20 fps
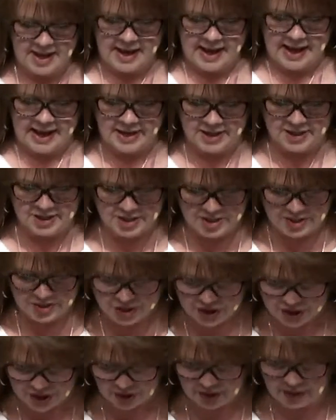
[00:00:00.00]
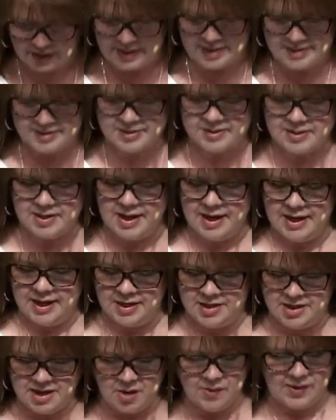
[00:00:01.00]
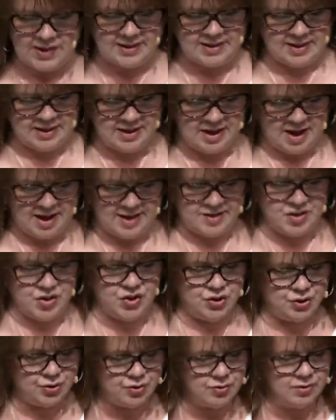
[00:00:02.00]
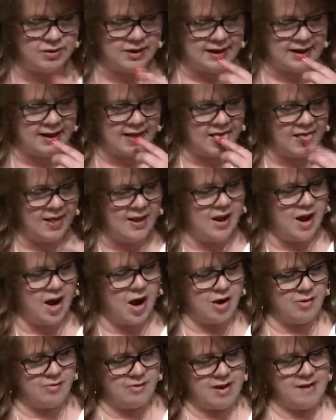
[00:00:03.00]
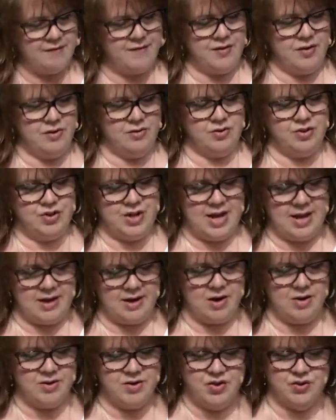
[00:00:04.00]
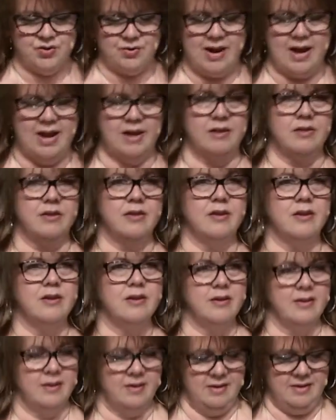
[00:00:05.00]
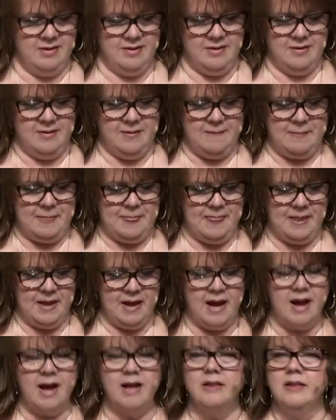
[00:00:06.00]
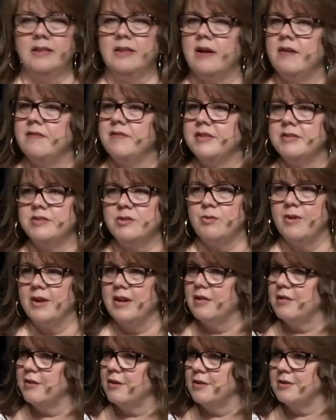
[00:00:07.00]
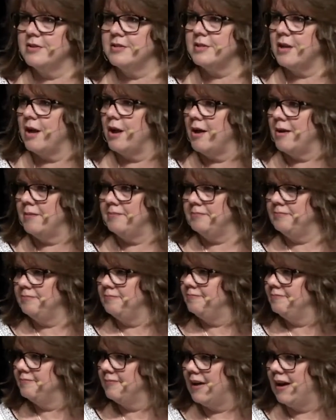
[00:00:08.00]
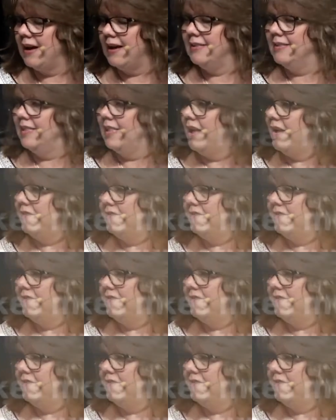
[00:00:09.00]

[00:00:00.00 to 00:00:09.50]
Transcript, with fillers: and an assurance in knowing that God is truly our refuge and our strength. I love the 23rd Psalm. I love